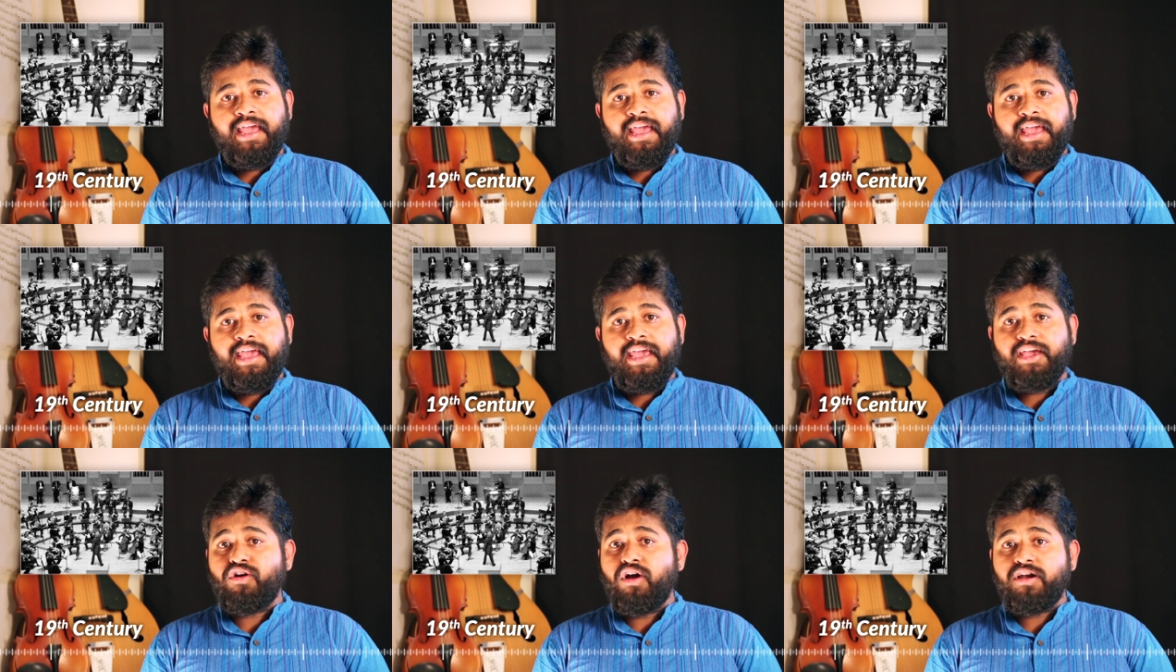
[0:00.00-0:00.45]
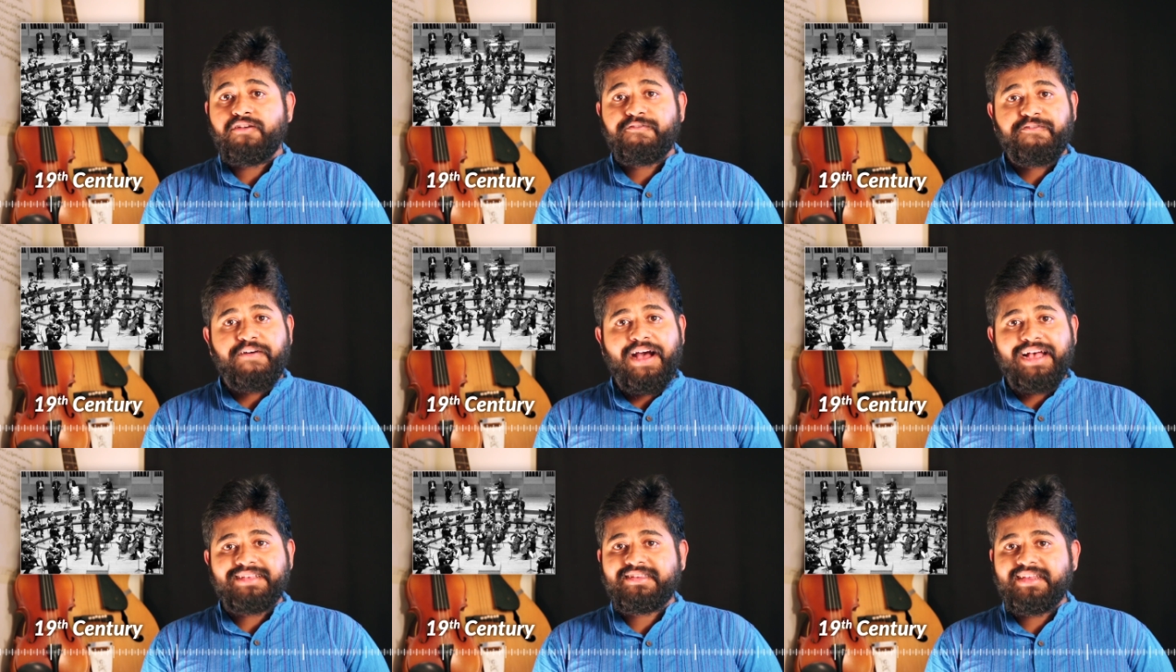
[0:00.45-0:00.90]
he got
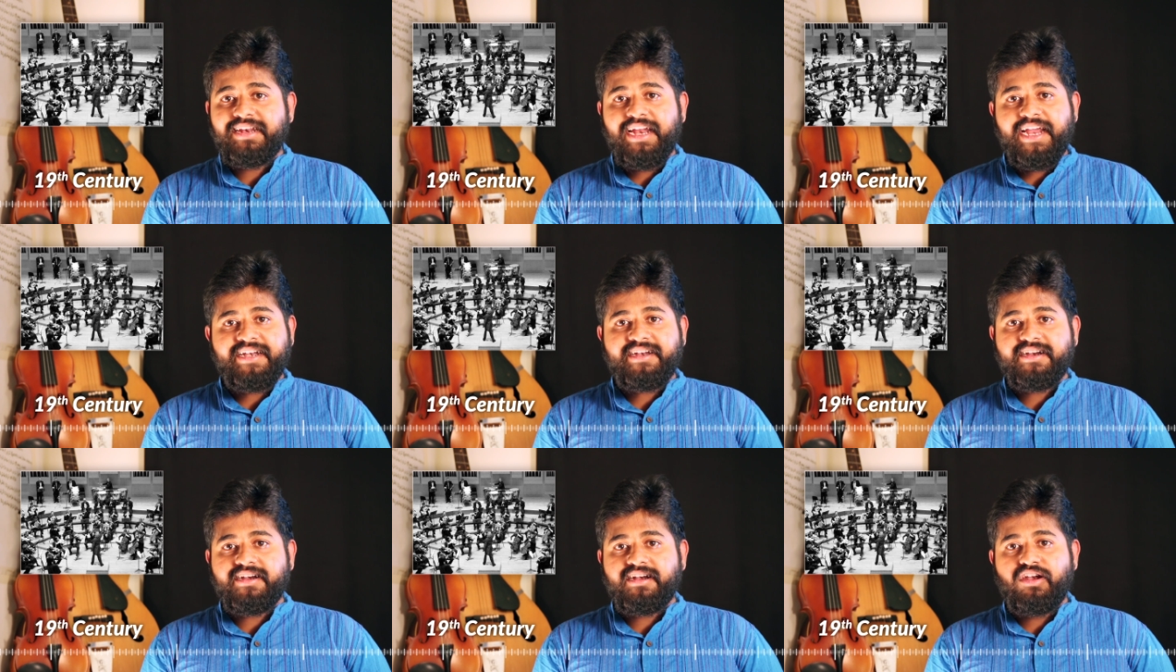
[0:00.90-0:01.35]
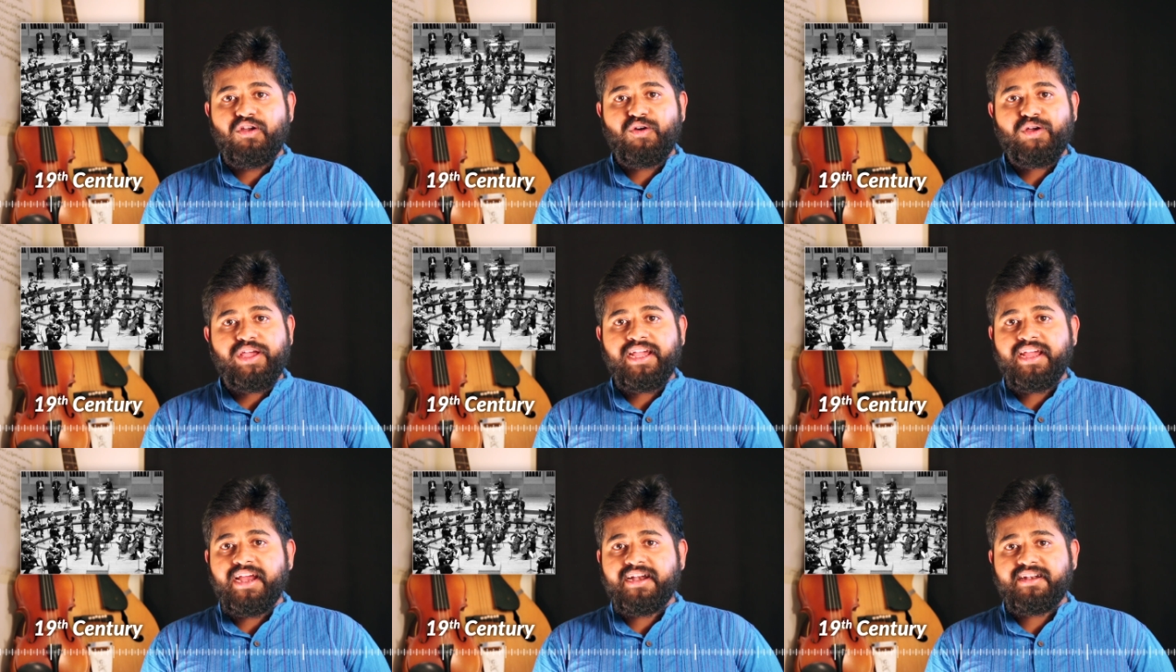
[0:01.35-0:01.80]
fascinated
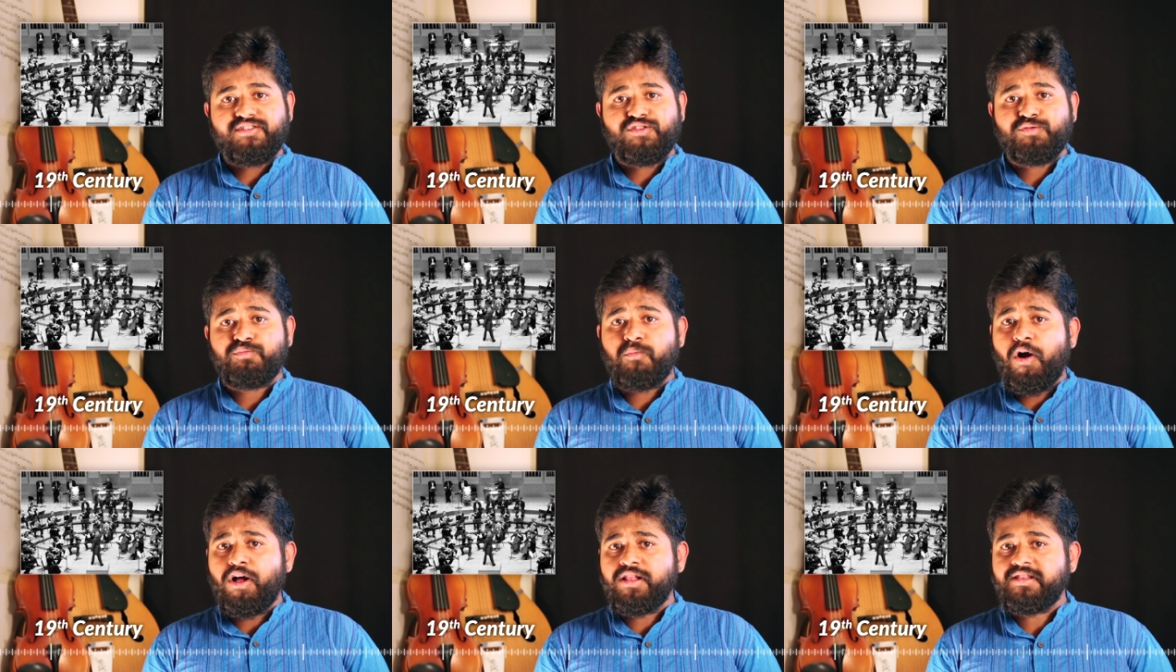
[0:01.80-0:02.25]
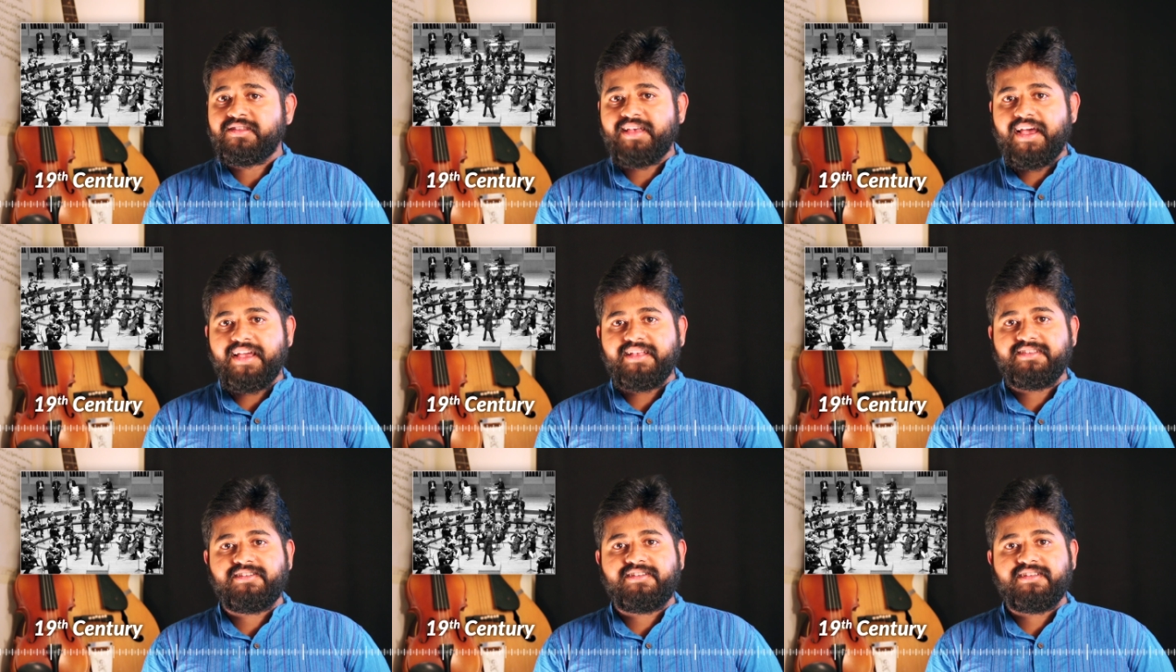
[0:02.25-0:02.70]
looking at a
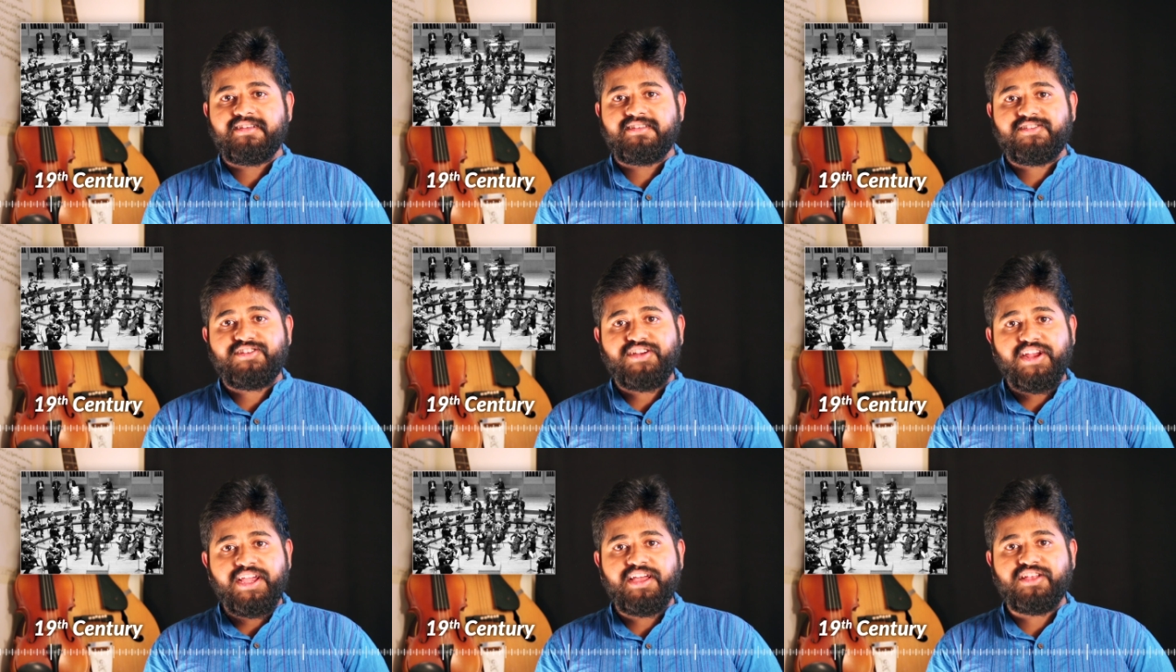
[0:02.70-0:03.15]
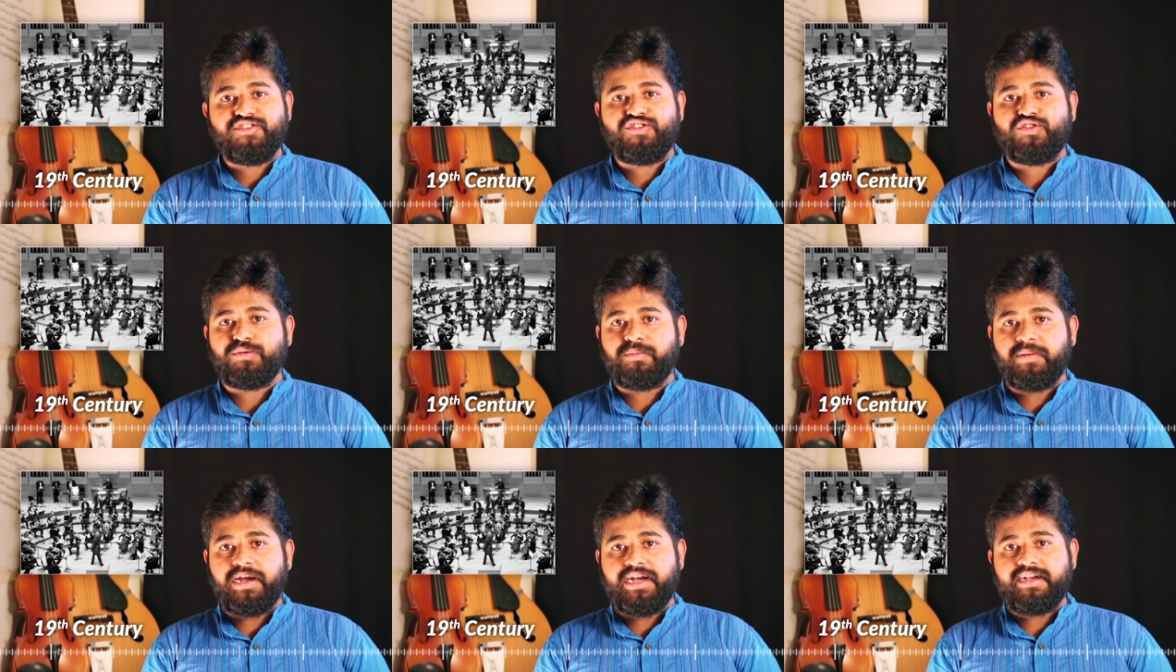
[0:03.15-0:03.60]
small-sized string
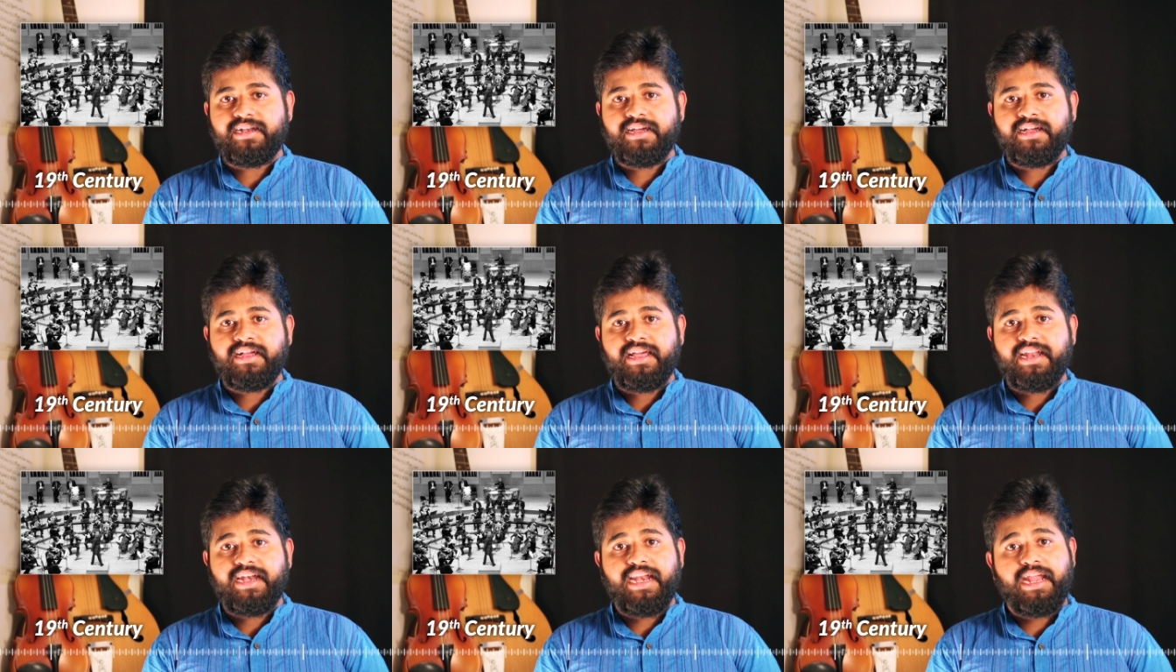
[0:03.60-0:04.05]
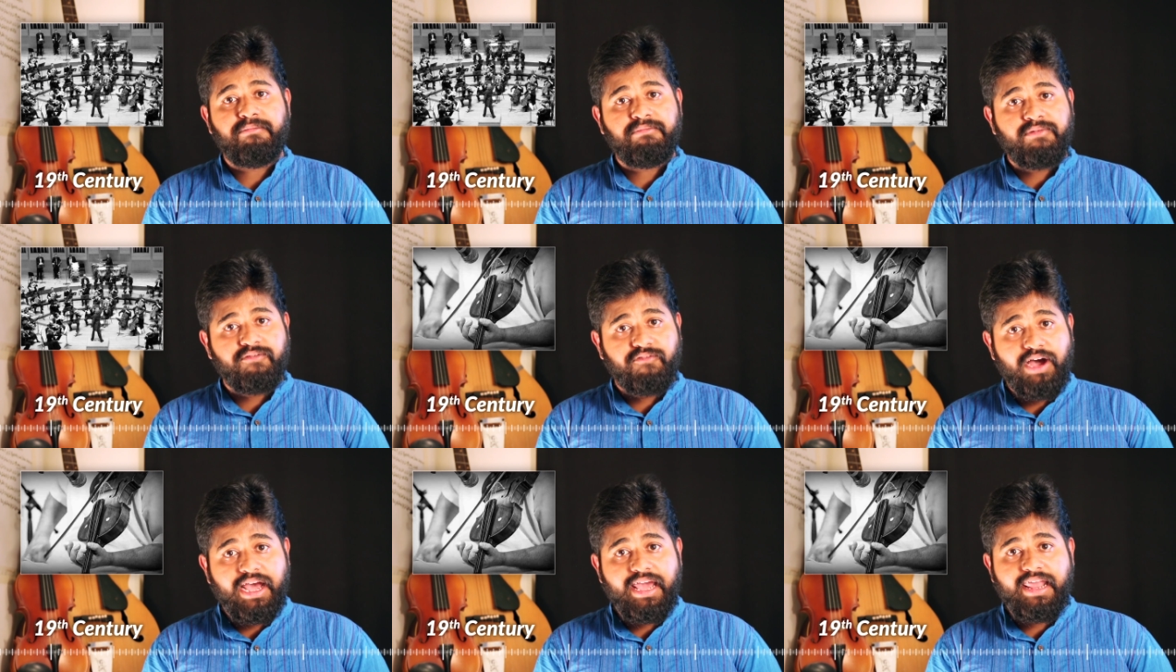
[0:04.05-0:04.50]
instrument
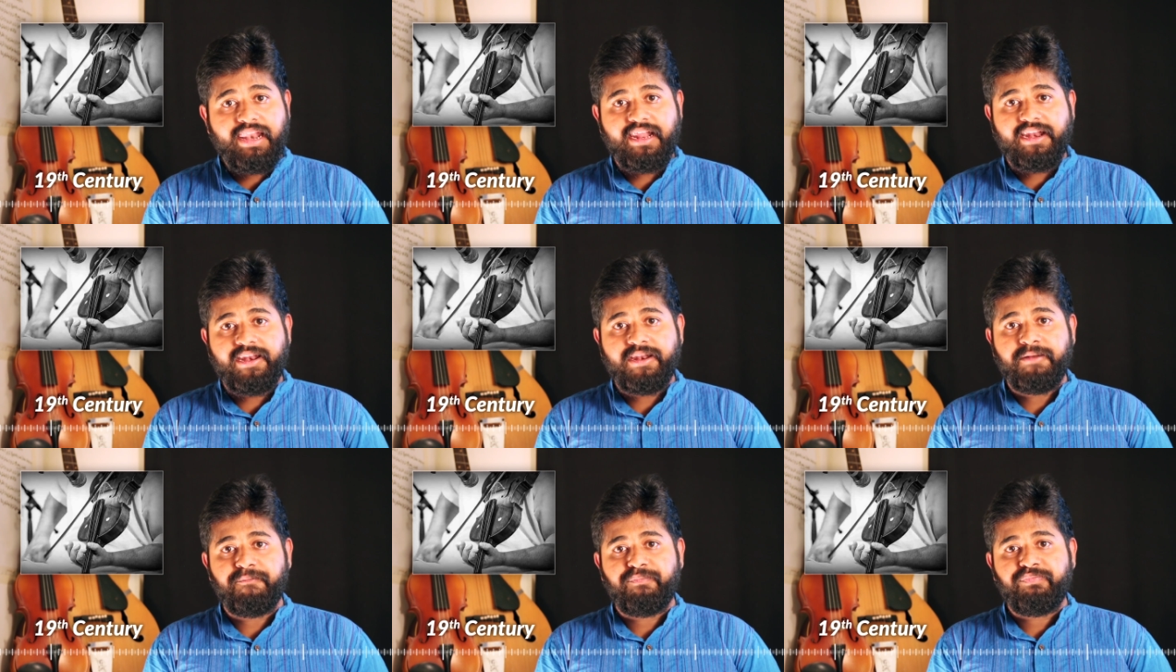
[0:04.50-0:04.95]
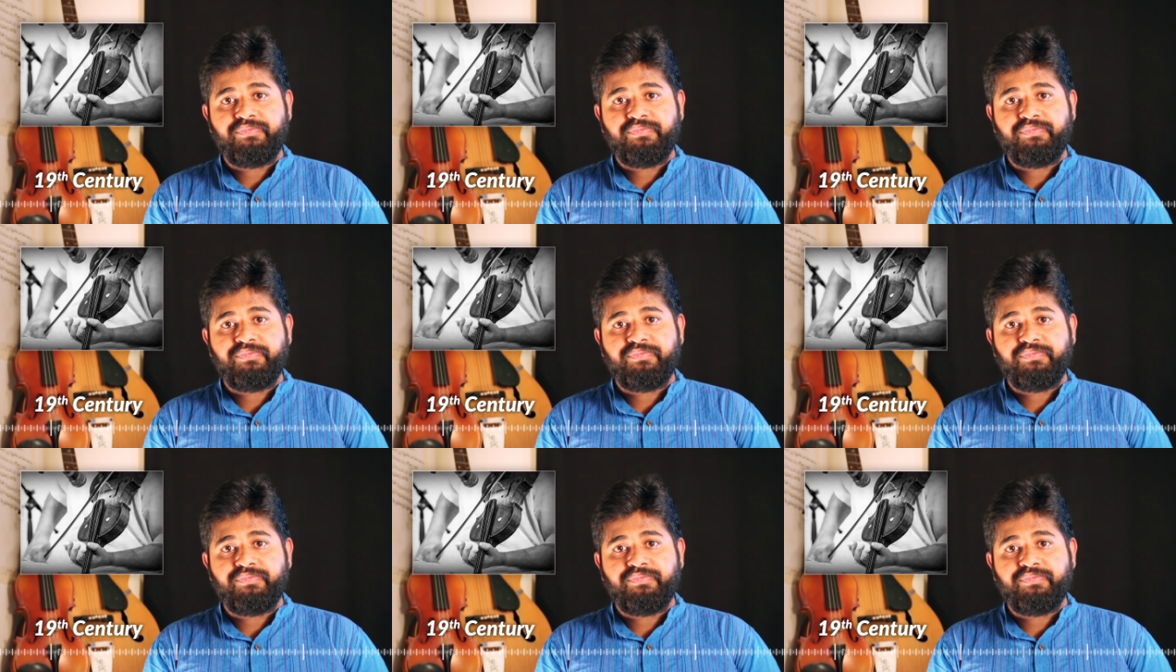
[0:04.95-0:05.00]
named violin